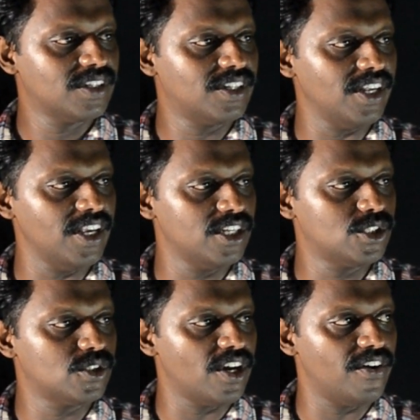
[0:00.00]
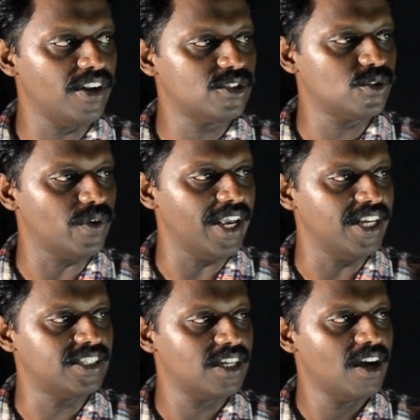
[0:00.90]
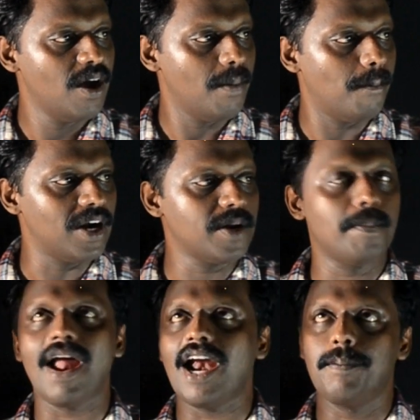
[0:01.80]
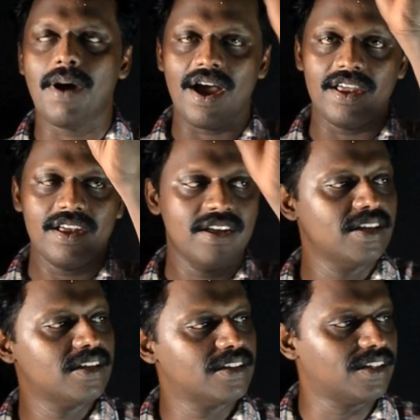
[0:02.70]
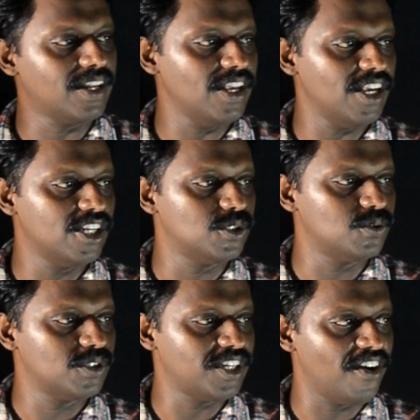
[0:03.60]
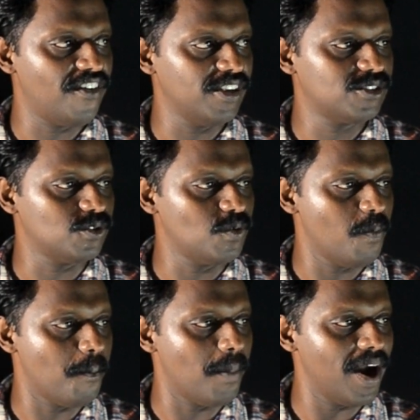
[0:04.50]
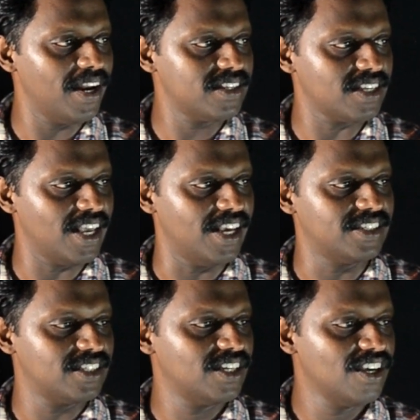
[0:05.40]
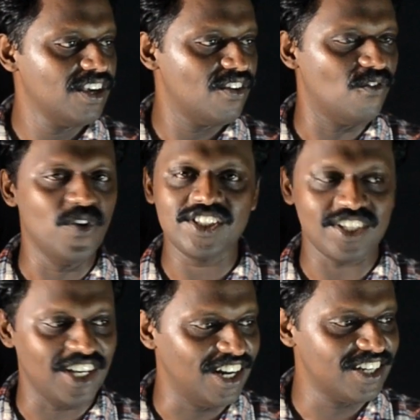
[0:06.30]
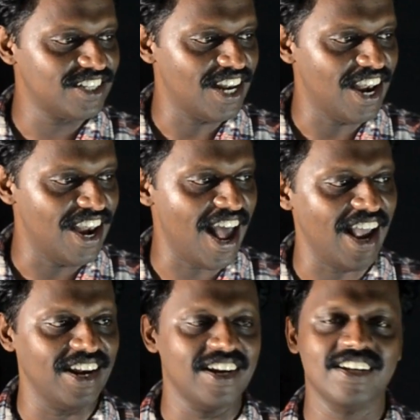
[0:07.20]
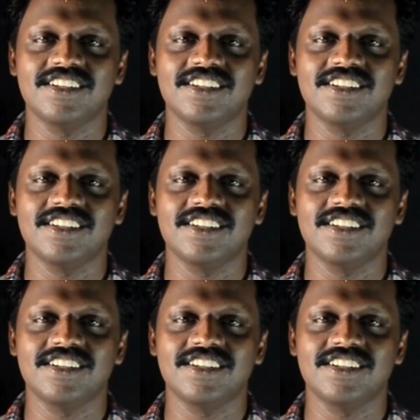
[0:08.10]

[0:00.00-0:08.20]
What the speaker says: 3 into 10 raised to 8 multiplied by 3 into 10 raised to minus 8, which yields 9.